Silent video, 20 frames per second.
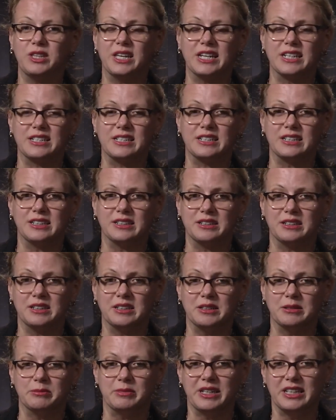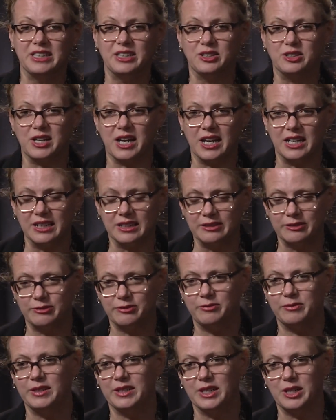that, uh, um, and you kind of
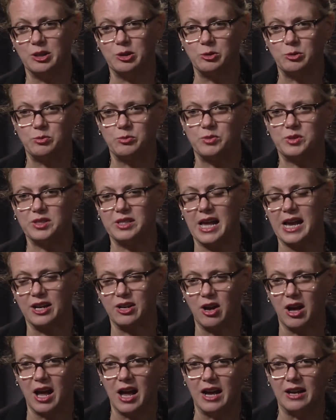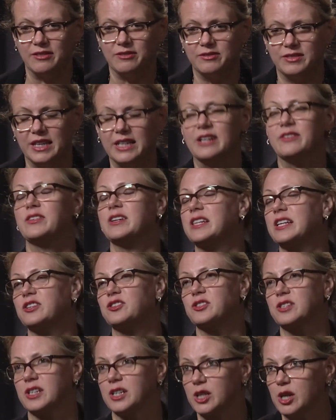you know slack off, yeah. then
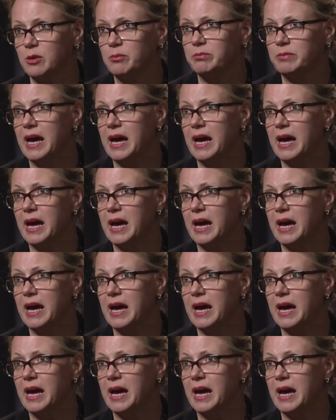everything's going to come